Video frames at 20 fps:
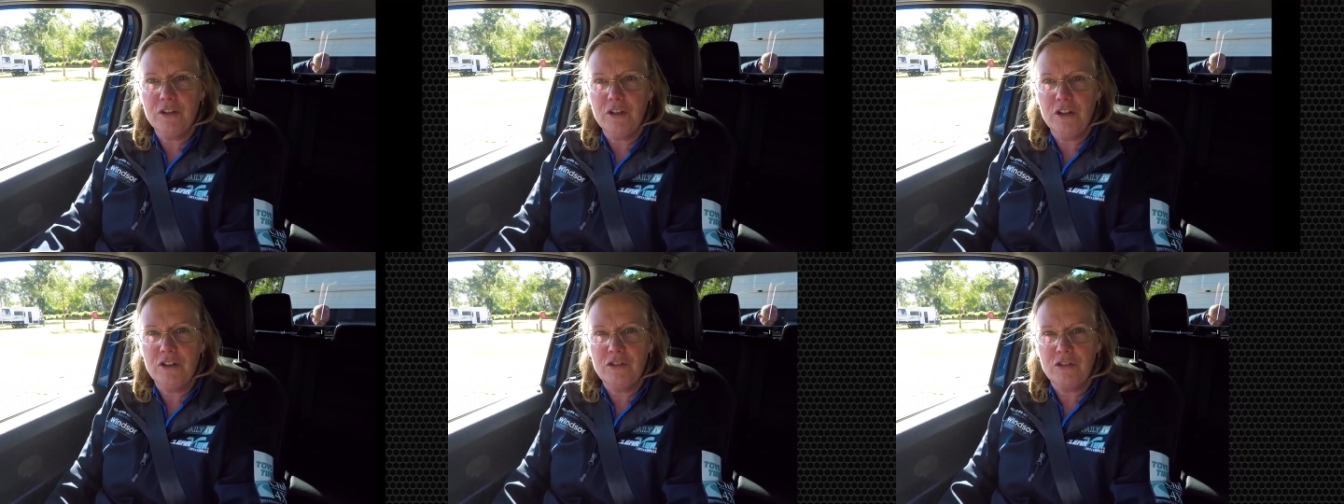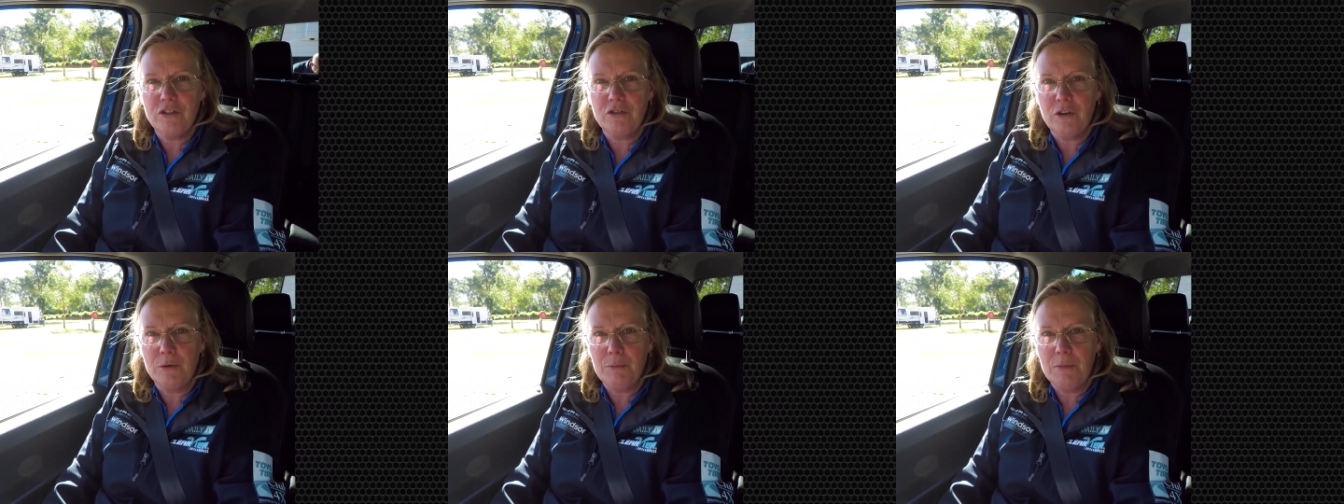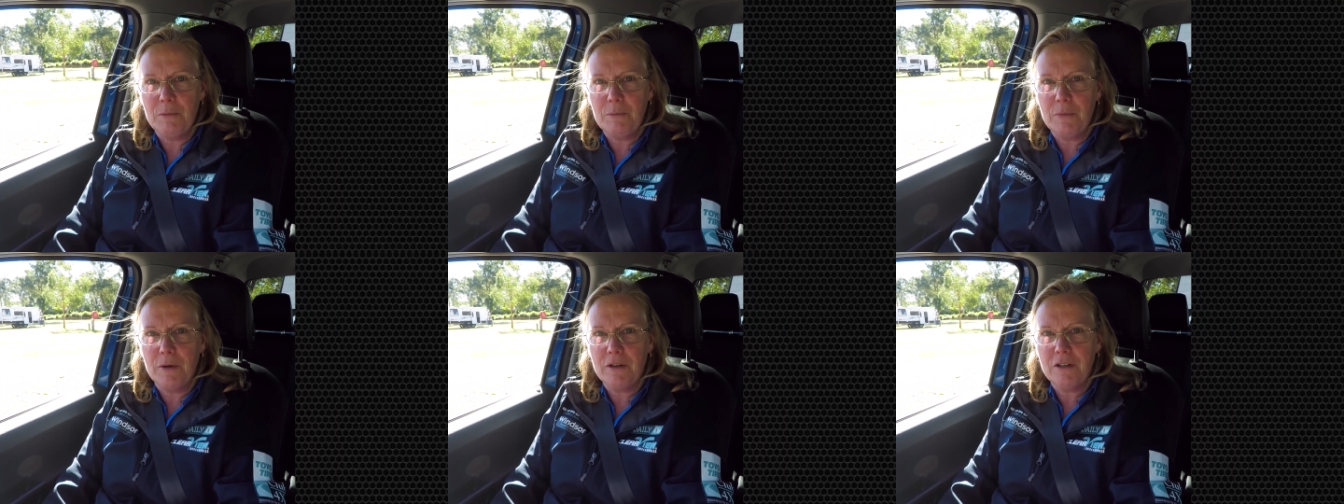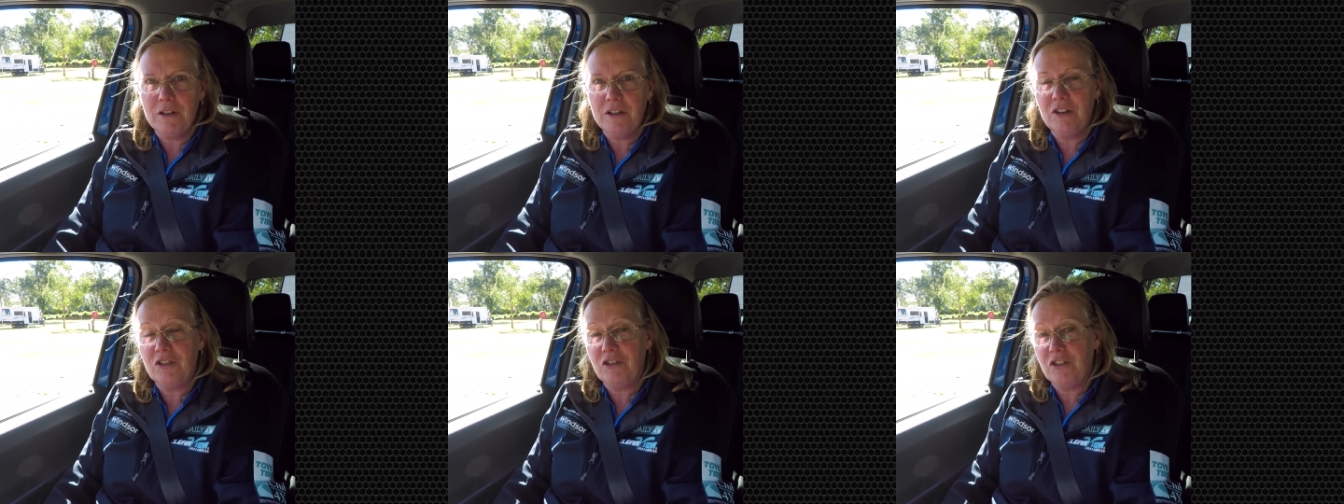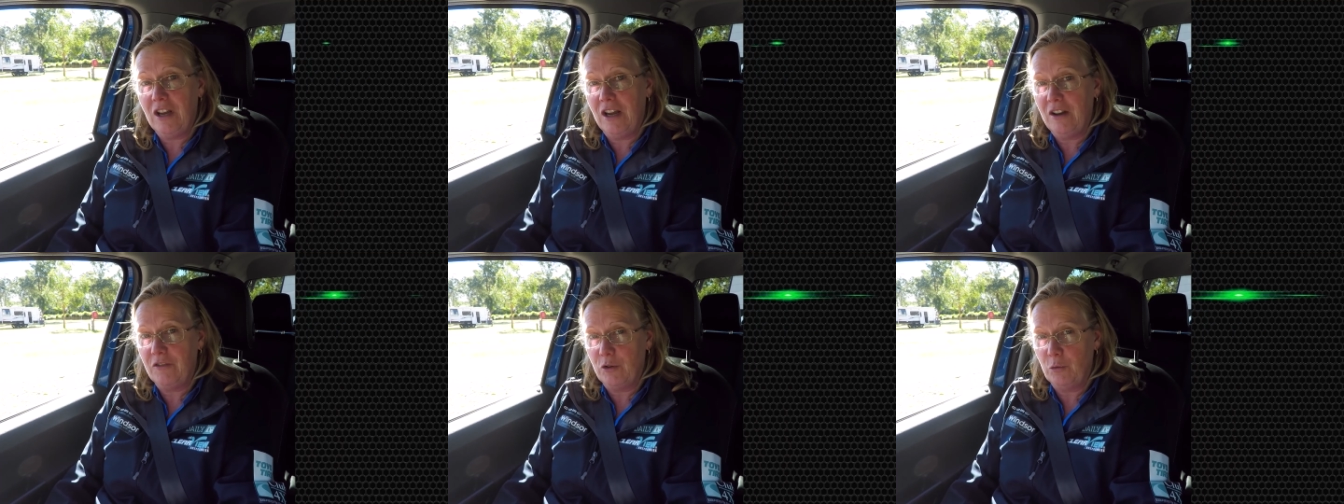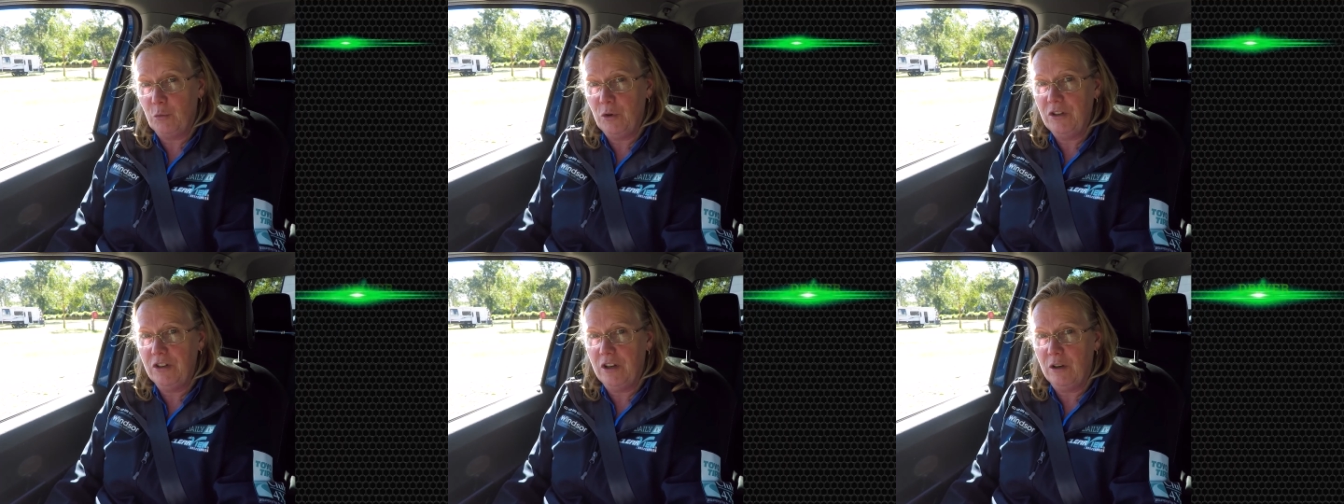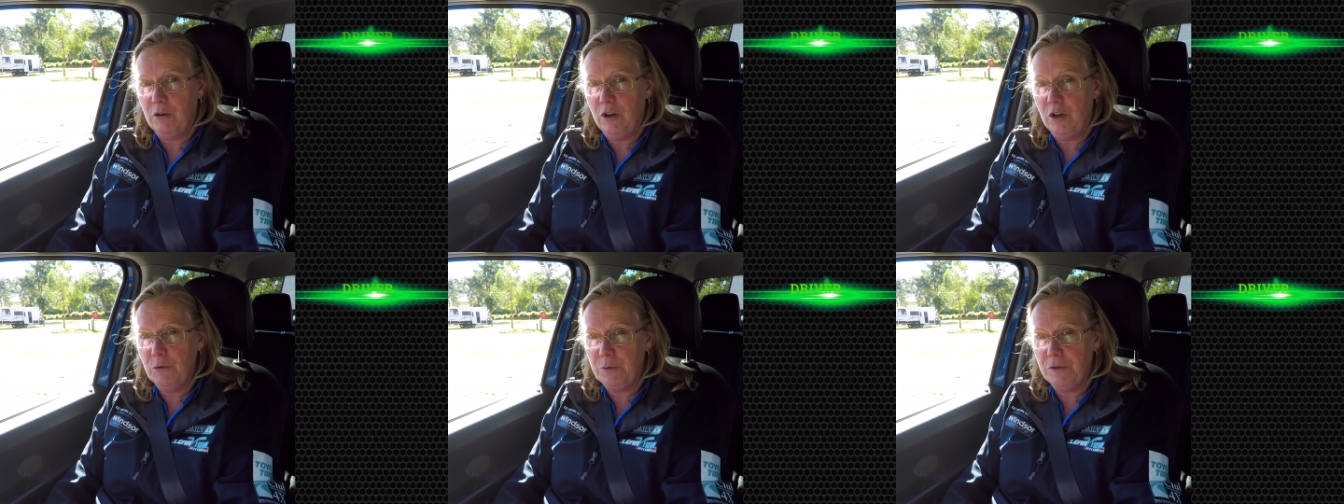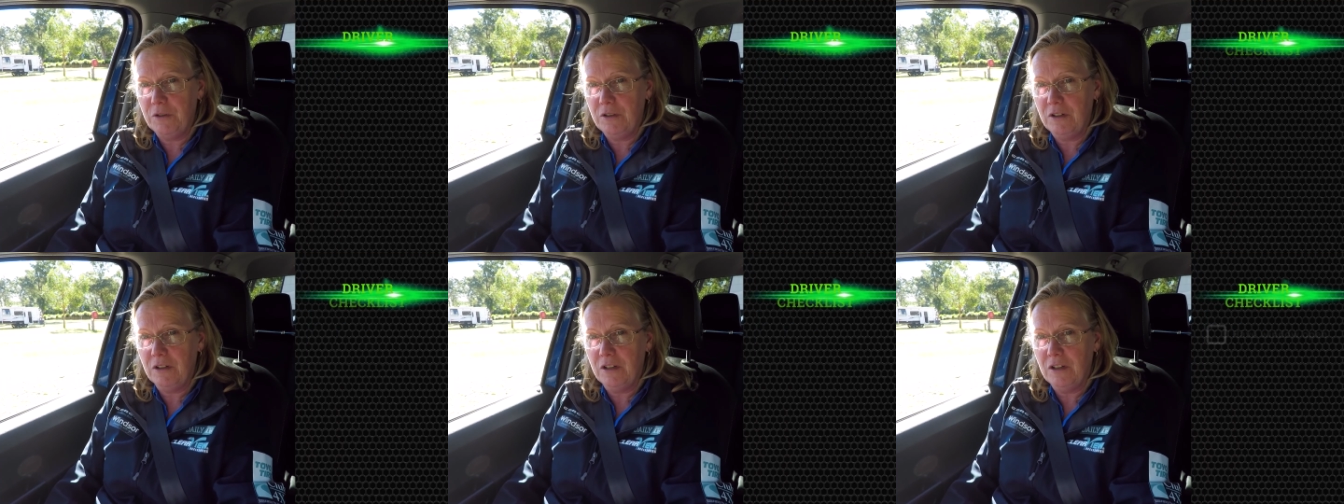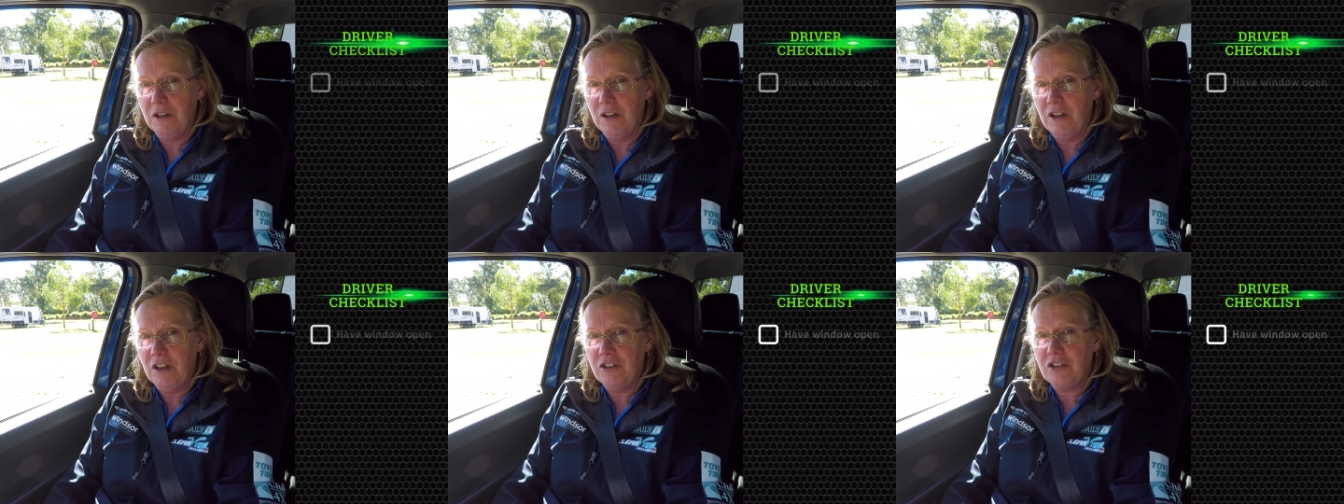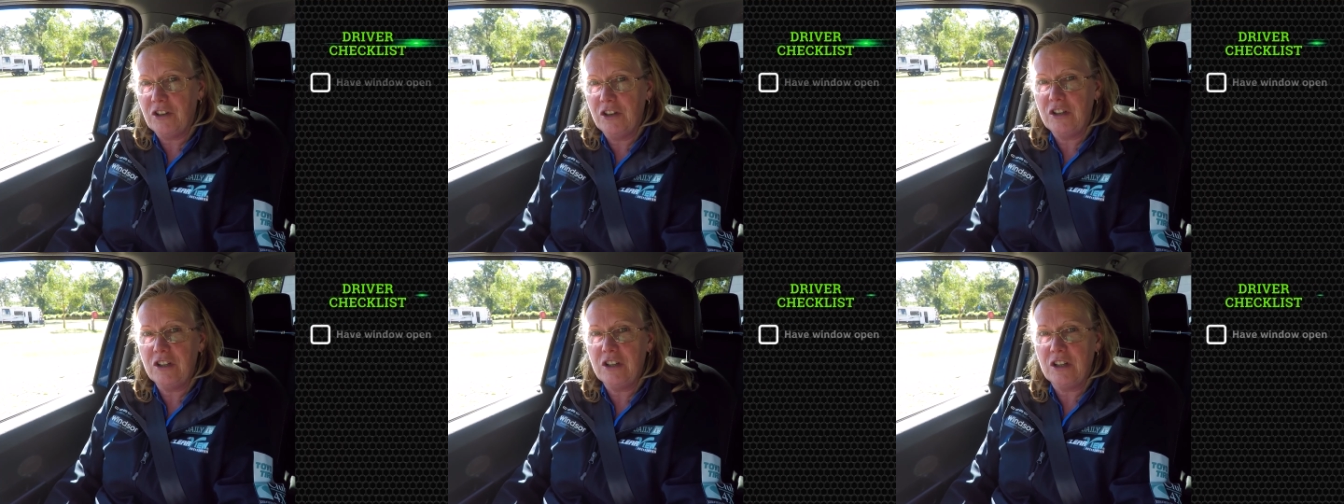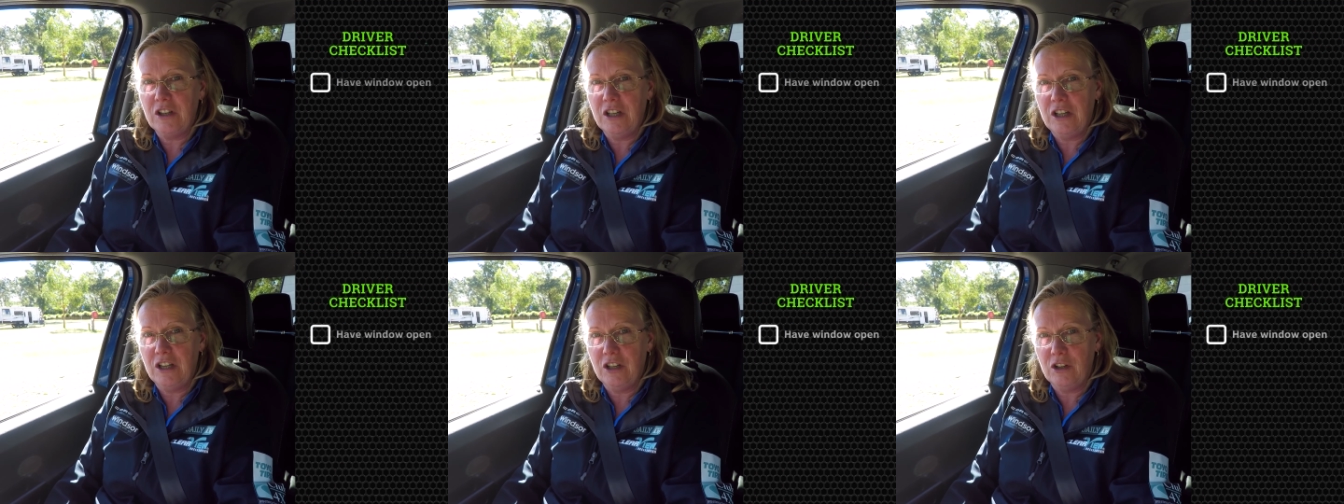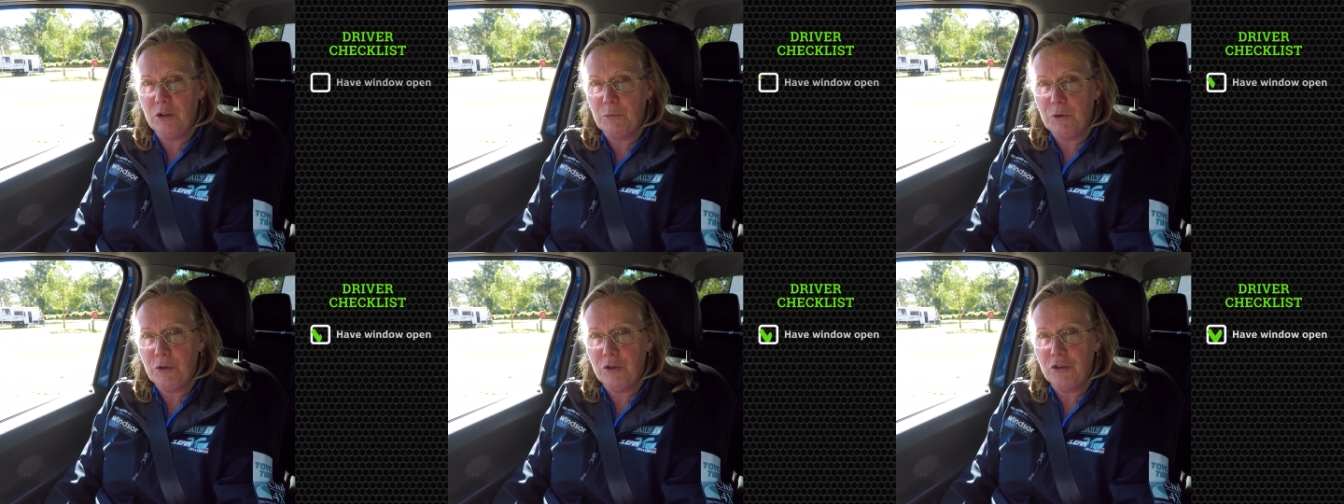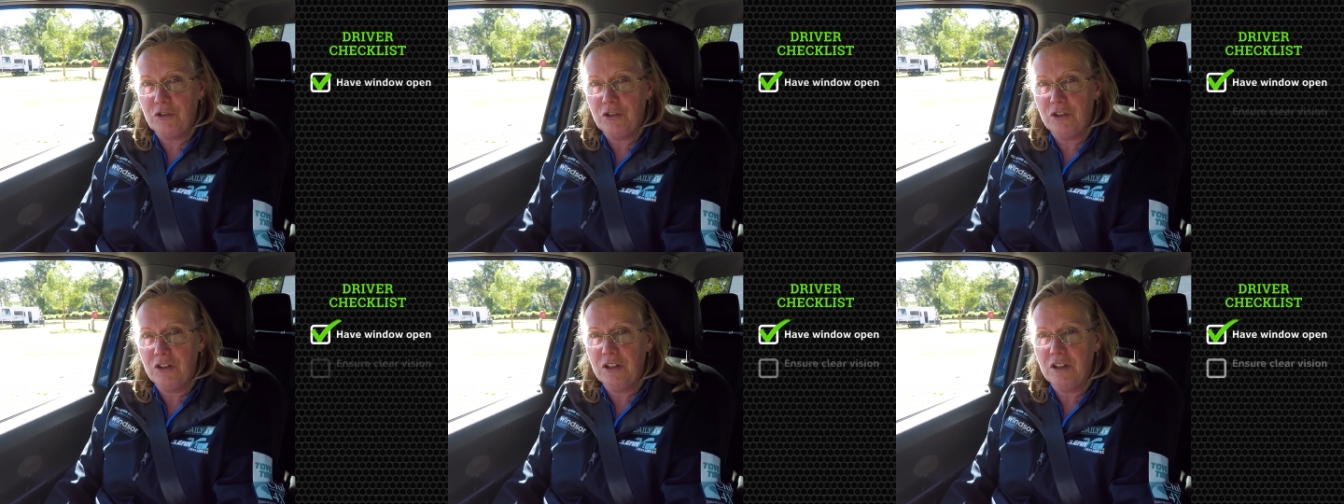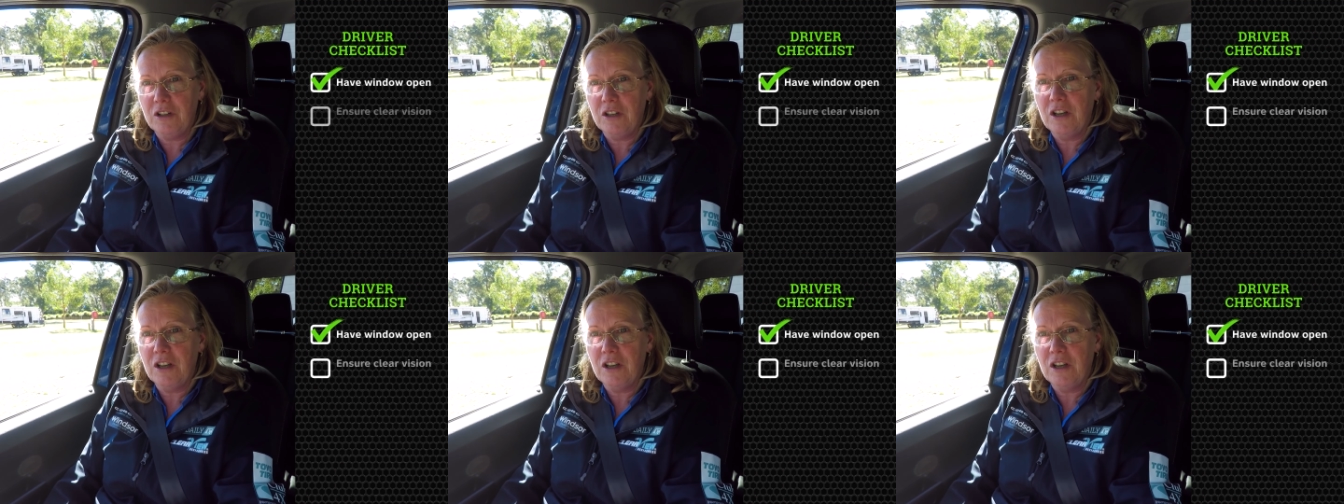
needs to remember is to have the window open so you can hear the person,